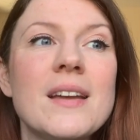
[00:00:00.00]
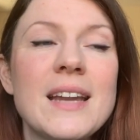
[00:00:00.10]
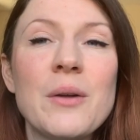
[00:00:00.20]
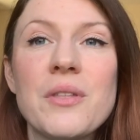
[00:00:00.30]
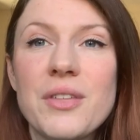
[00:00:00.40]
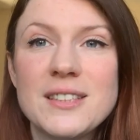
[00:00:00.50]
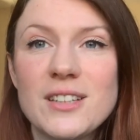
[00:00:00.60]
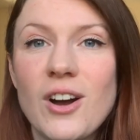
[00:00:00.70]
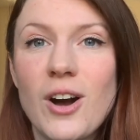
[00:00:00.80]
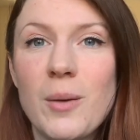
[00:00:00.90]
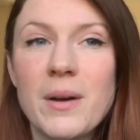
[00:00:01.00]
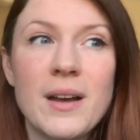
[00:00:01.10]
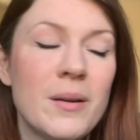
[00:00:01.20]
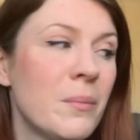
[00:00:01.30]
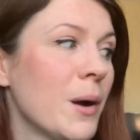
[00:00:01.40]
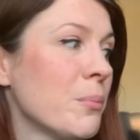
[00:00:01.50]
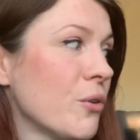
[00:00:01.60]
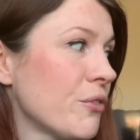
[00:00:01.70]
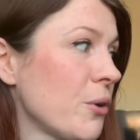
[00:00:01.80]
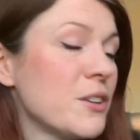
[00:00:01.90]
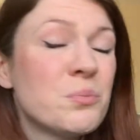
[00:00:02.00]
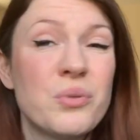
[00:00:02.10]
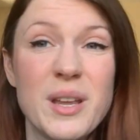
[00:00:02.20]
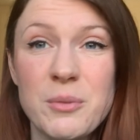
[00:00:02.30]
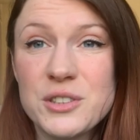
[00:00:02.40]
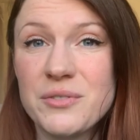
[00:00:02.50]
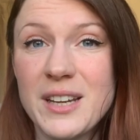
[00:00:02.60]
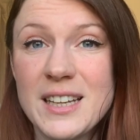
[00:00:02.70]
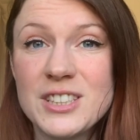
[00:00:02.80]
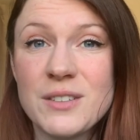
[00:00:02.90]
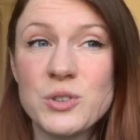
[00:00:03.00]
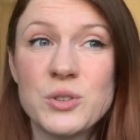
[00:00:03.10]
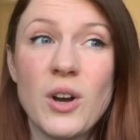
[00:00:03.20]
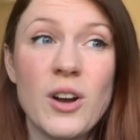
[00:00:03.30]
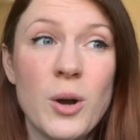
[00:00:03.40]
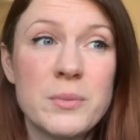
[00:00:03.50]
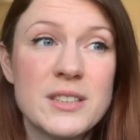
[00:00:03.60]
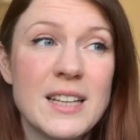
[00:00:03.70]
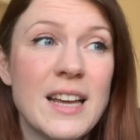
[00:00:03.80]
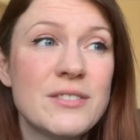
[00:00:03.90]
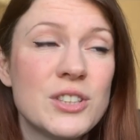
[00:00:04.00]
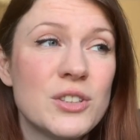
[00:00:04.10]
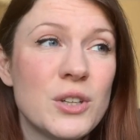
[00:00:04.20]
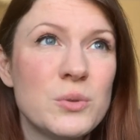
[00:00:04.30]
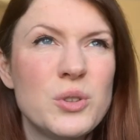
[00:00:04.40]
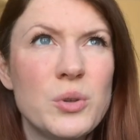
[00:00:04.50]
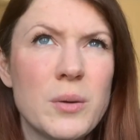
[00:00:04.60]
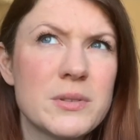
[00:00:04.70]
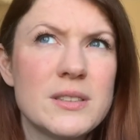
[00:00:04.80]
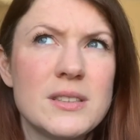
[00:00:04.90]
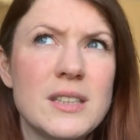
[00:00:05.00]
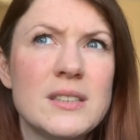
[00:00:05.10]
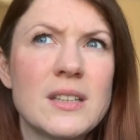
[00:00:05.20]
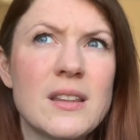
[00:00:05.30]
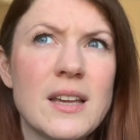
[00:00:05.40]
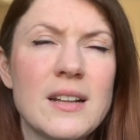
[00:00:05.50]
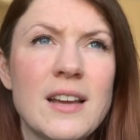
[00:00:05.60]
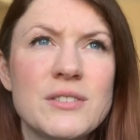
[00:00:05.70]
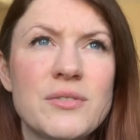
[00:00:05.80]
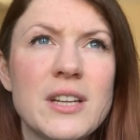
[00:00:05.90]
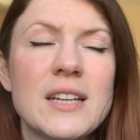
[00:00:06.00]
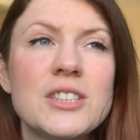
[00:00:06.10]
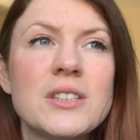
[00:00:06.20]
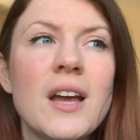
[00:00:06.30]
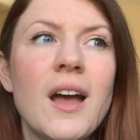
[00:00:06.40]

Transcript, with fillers: now that things are calmer, my portfolio is pretty much finished. I've just got a competency left to do, two competencies, I think, left to finish.